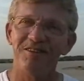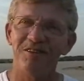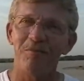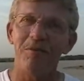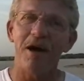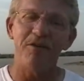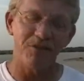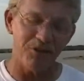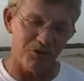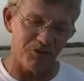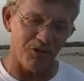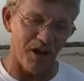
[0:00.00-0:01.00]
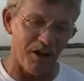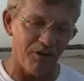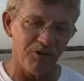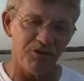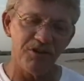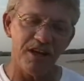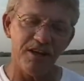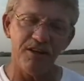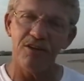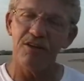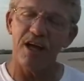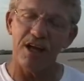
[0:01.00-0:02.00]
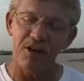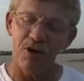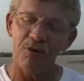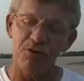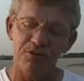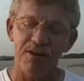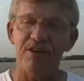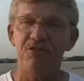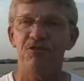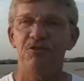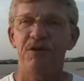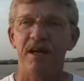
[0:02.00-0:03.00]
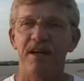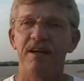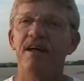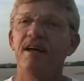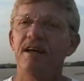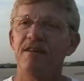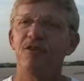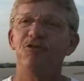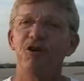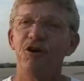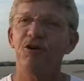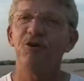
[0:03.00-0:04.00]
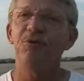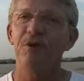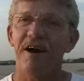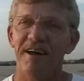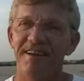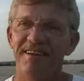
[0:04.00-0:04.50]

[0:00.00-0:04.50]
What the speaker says: It's about the desire to take and go as fast as you can in the junk you got.